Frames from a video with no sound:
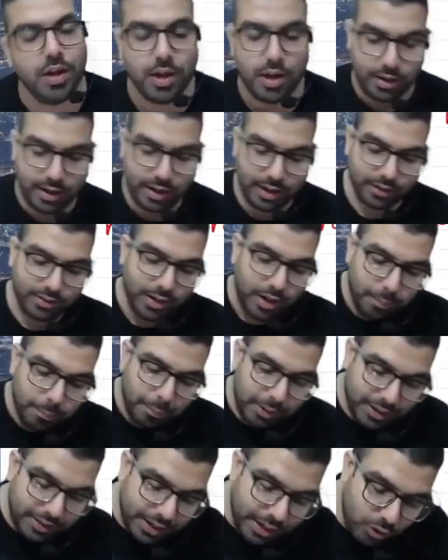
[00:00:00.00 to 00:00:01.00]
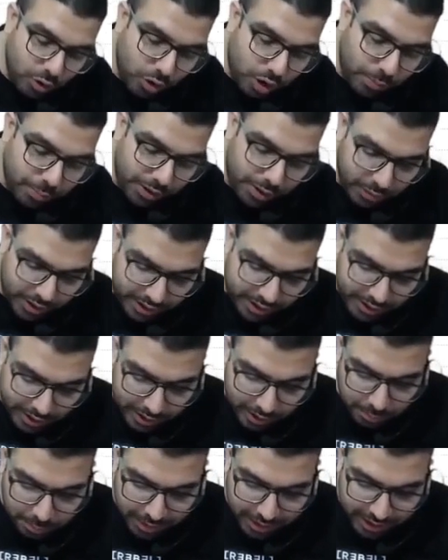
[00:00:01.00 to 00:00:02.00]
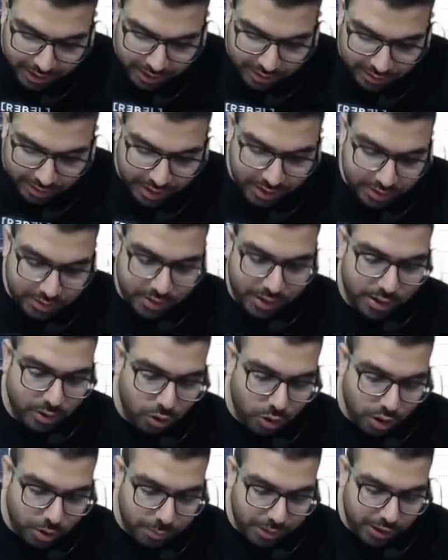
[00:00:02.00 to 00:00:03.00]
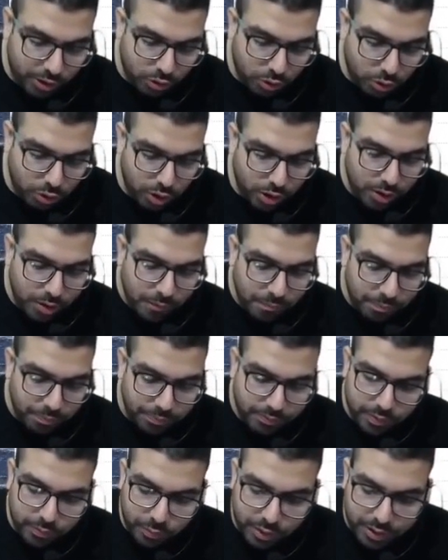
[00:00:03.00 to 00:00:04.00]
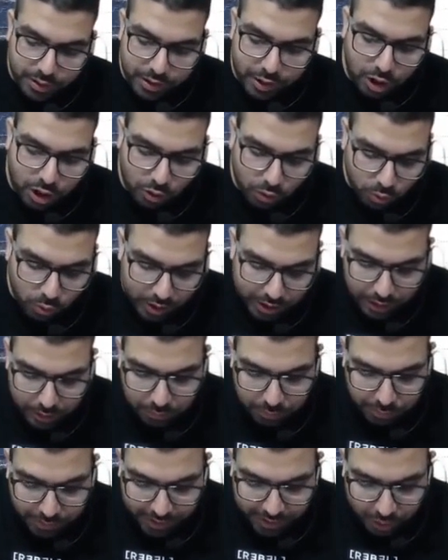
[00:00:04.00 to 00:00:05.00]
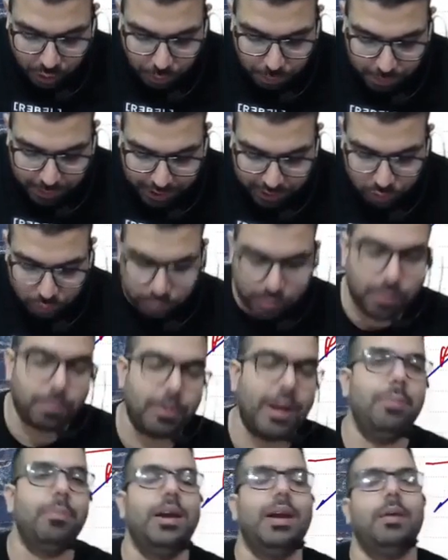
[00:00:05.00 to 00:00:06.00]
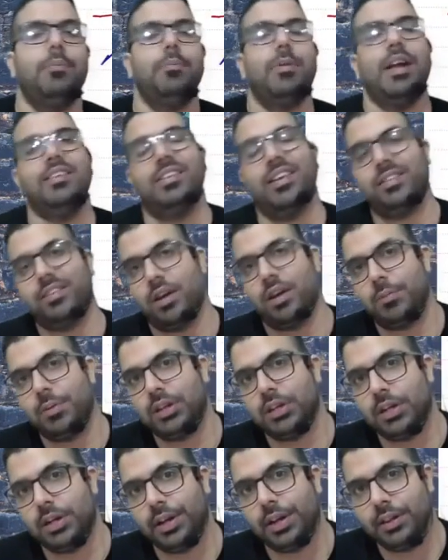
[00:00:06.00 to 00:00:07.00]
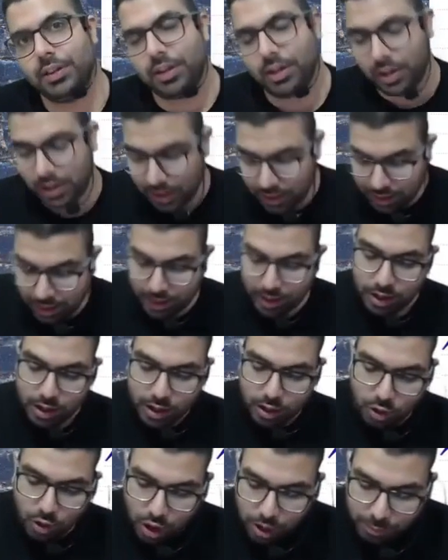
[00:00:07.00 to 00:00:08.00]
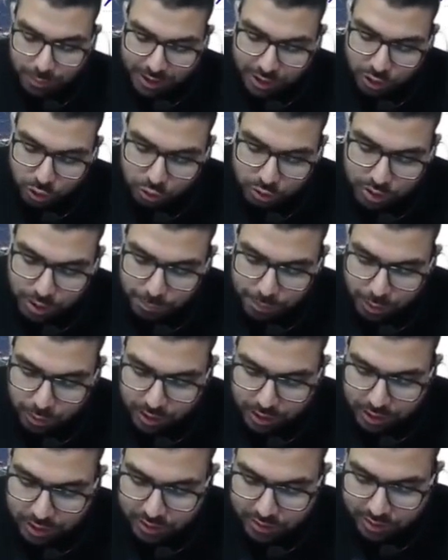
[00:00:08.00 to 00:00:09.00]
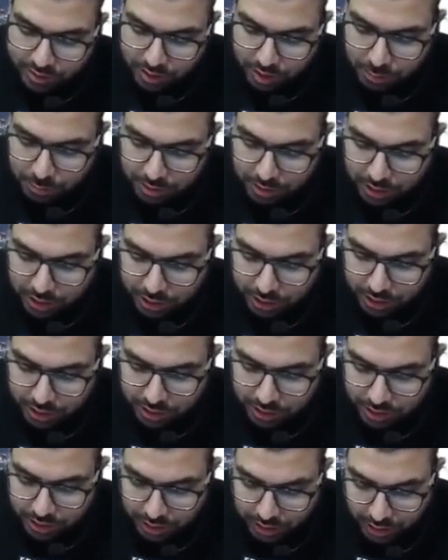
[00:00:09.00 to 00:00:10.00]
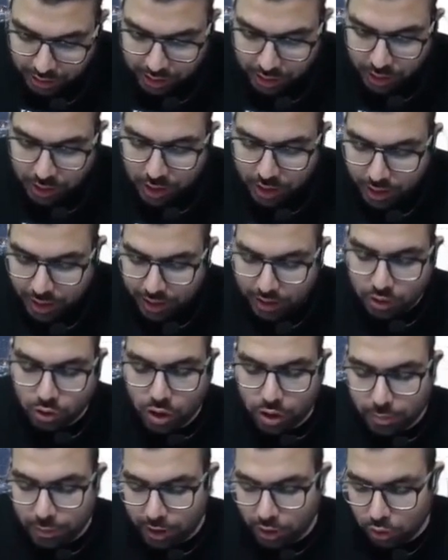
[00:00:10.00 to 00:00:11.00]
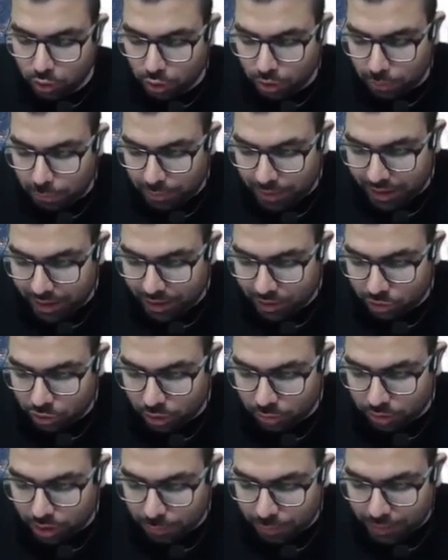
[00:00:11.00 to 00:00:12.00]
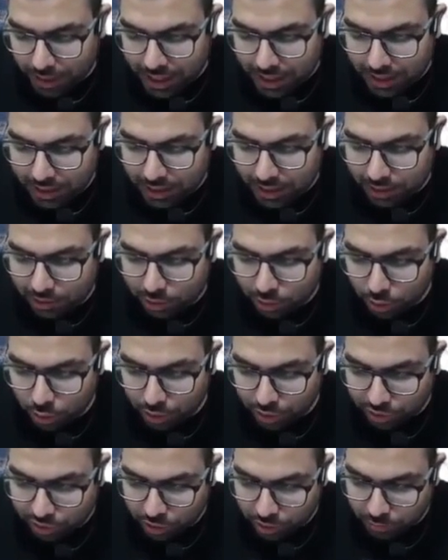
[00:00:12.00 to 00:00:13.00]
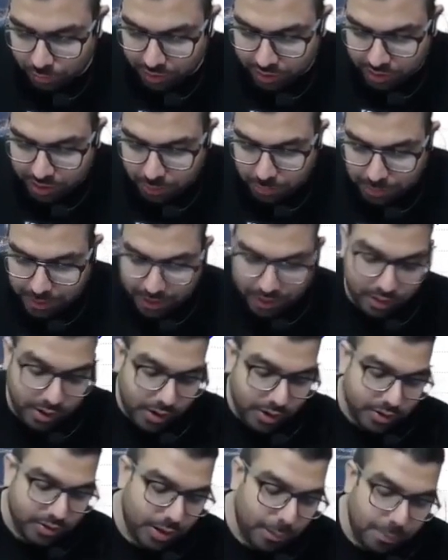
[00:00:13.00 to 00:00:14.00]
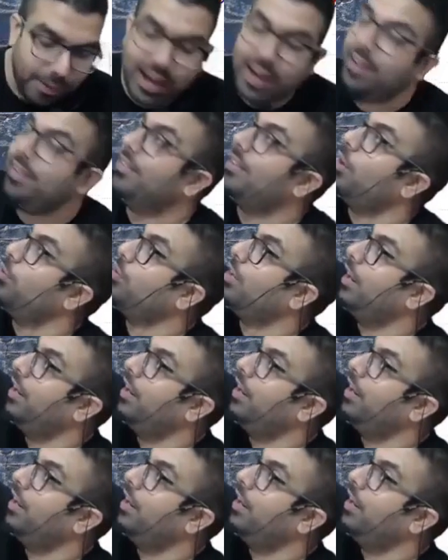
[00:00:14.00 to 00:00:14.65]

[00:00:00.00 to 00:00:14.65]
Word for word: Yes. But then government went ahead and made a change and government told we will not go ahead and find out place of supply by applying section number 133A. Government used the power under section number 1313 and government told place of supply is location of recipient. Supplier is outside